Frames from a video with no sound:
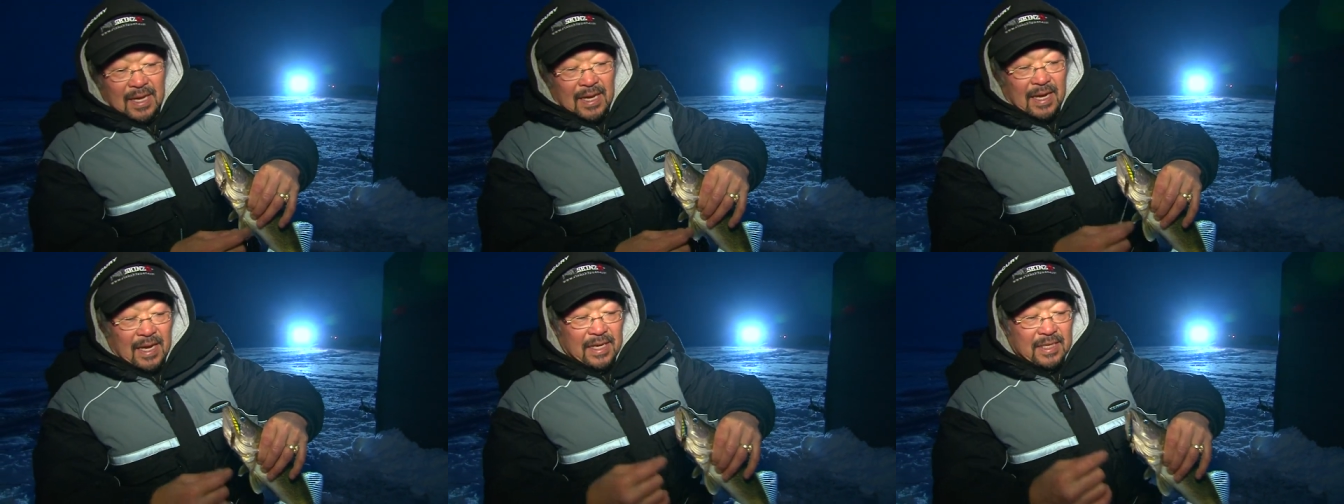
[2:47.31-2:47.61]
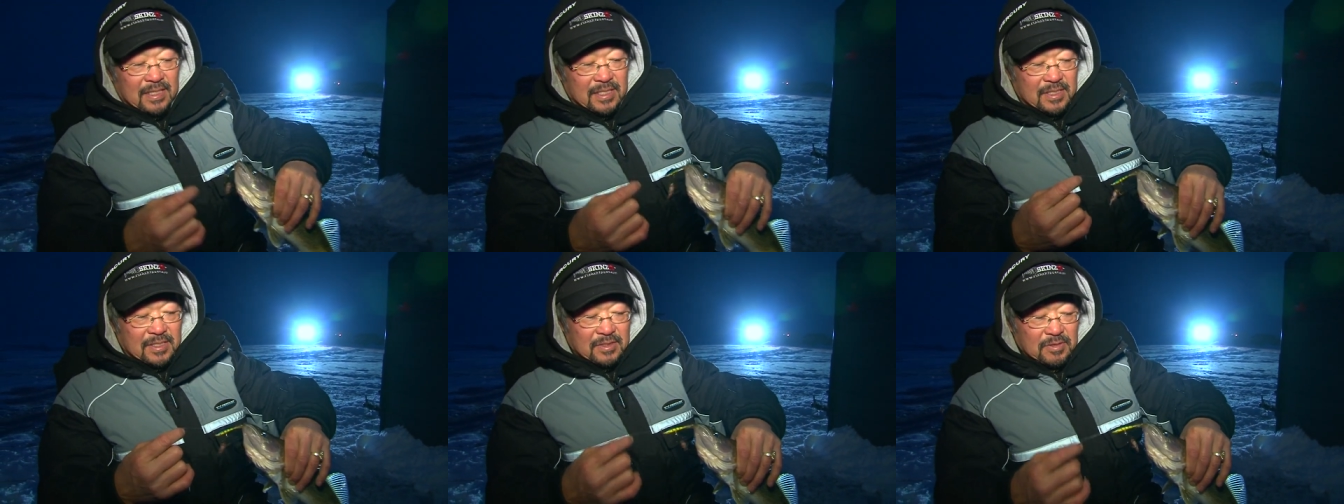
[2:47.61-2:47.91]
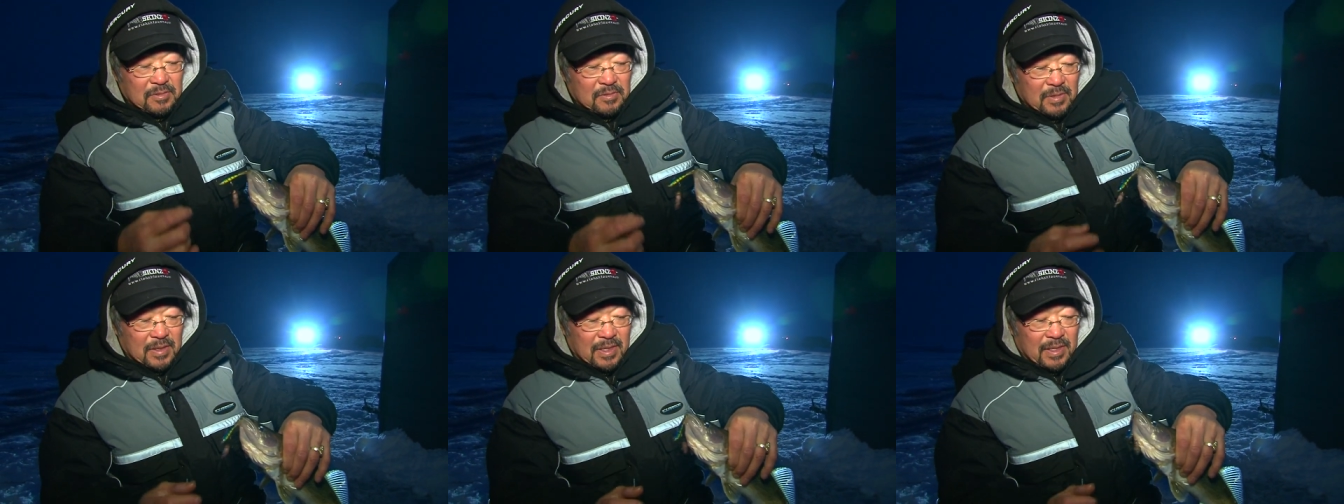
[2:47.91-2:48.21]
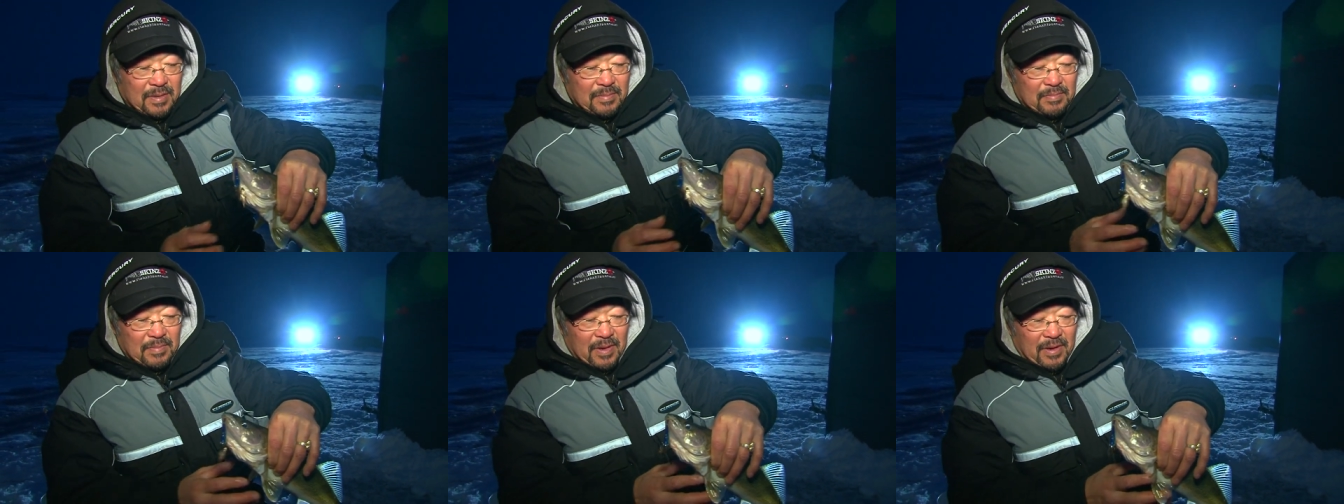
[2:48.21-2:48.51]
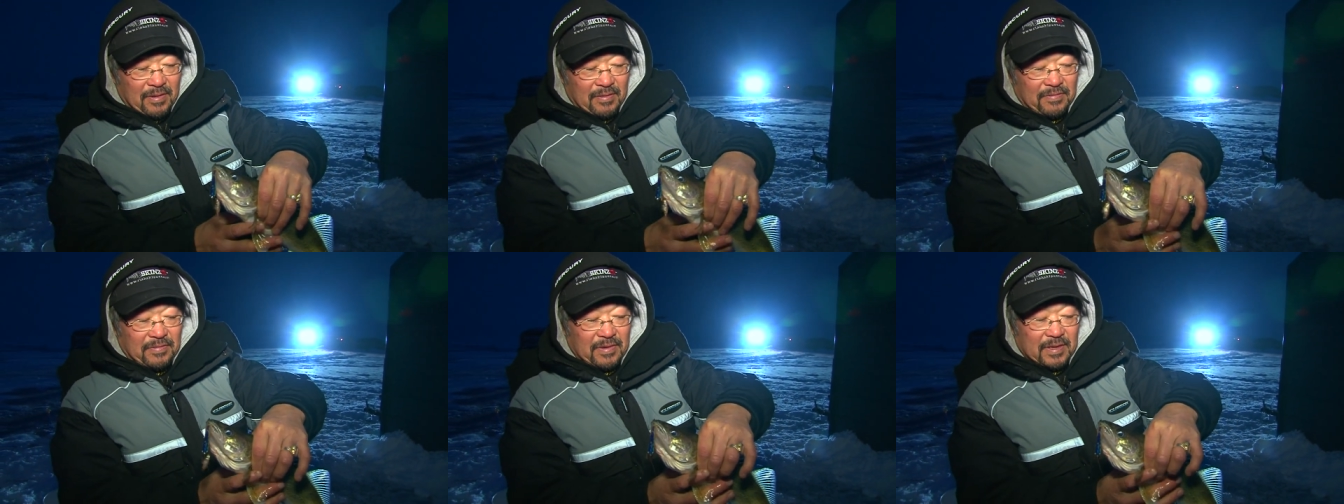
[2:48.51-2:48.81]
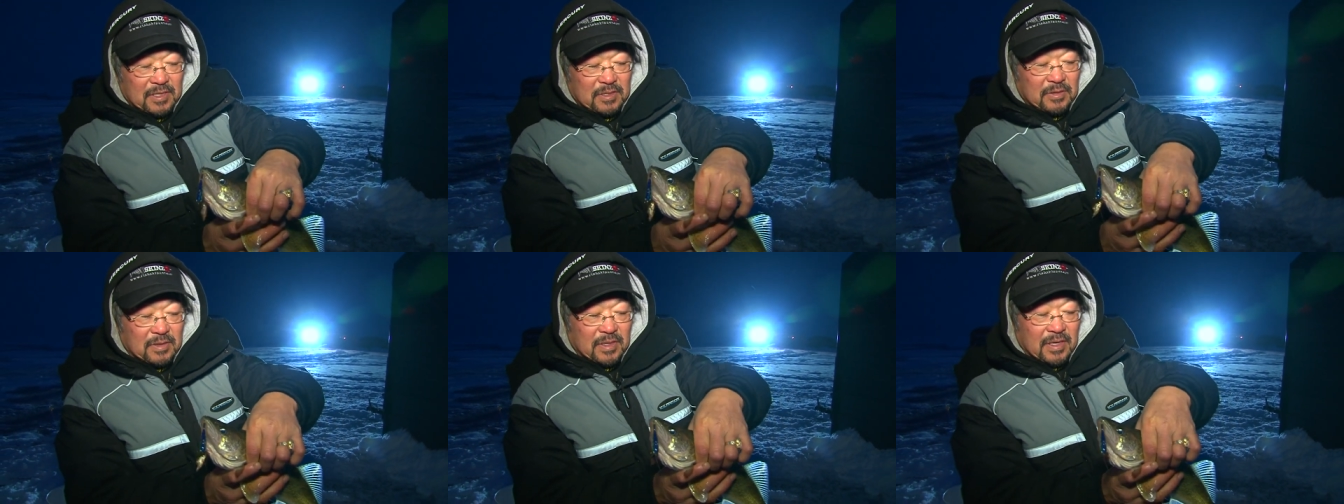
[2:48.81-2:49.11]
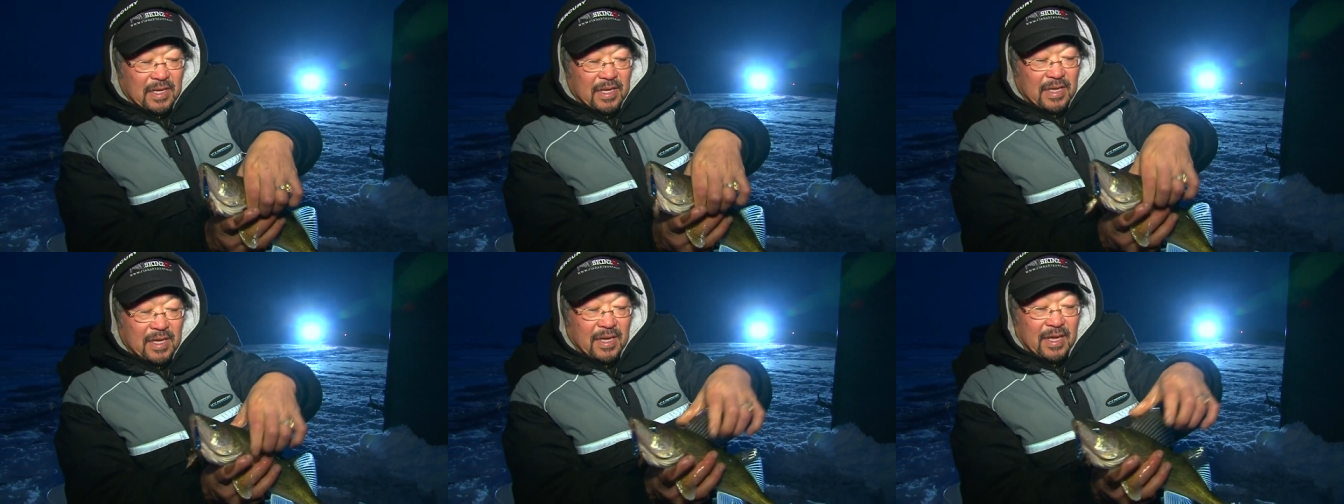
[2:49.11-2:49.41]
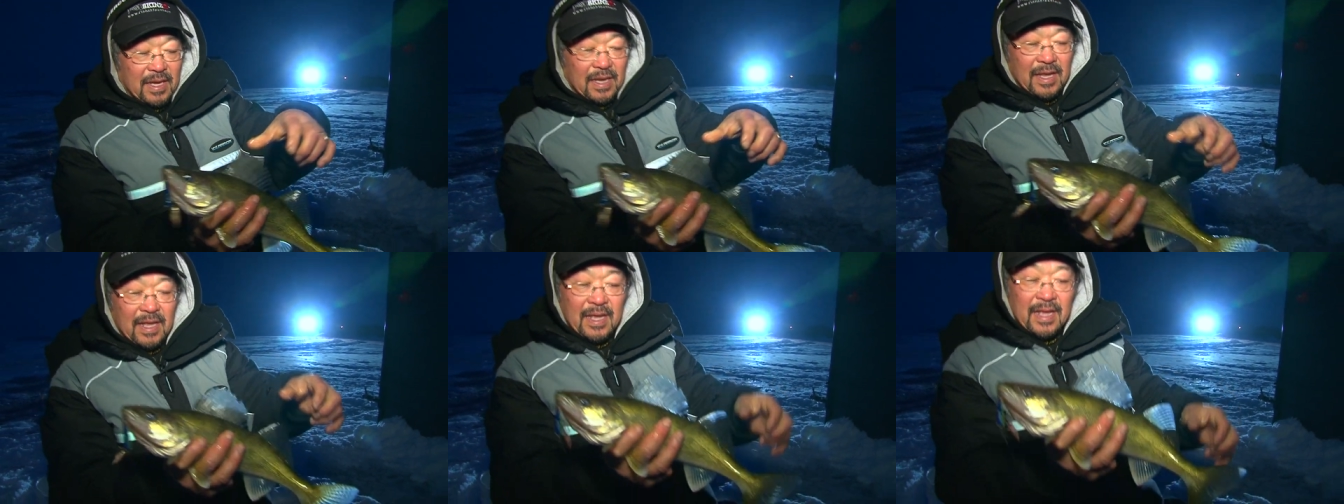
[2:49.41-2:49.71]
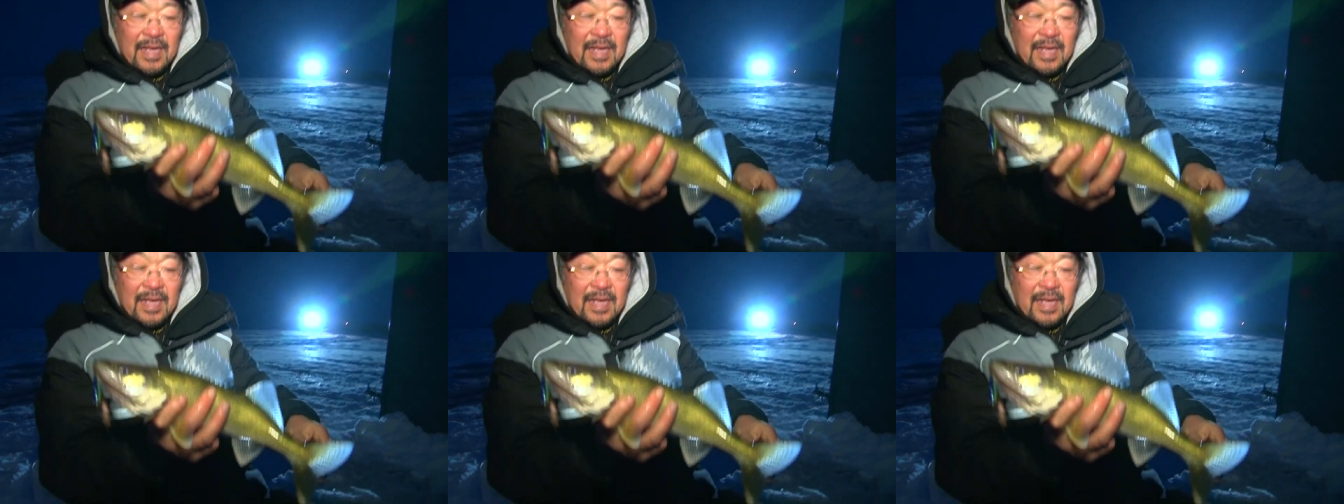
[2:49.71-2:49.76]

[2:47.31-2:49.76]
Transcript: I just knew one of them bigger fish were gonna hit